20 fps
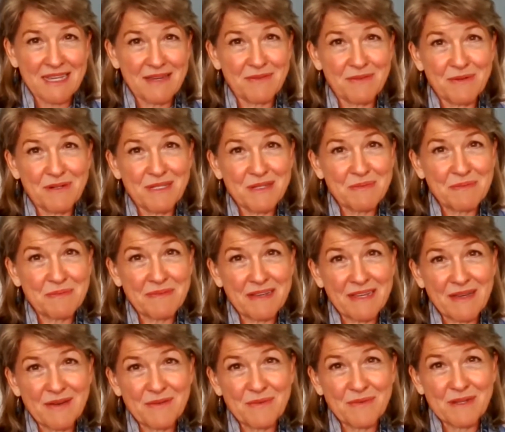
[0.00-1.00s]
It was
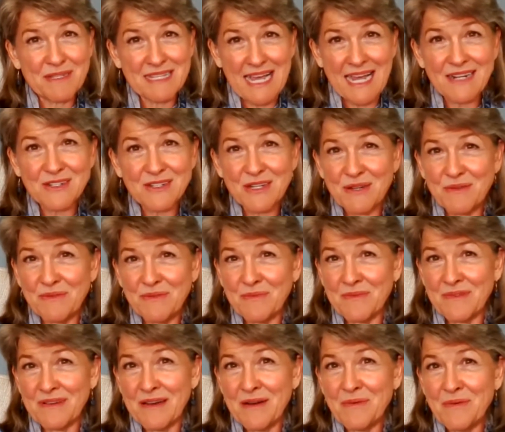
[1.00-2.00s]
actually
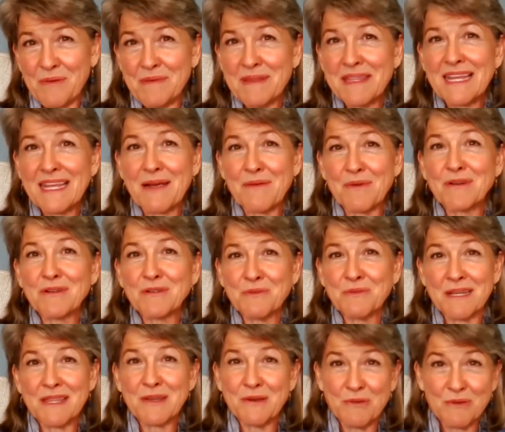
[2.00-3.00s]
a woman that I worked
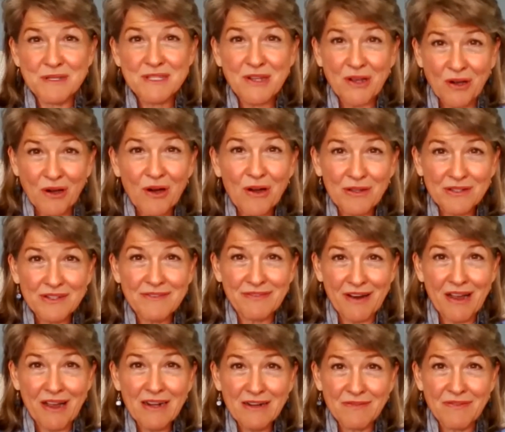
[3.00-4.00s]
with who was called a
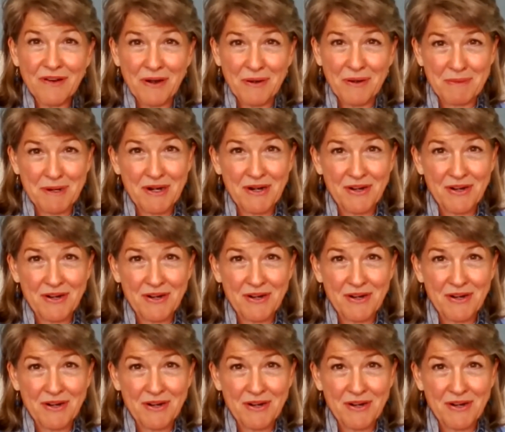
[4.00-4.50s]
frog farmer.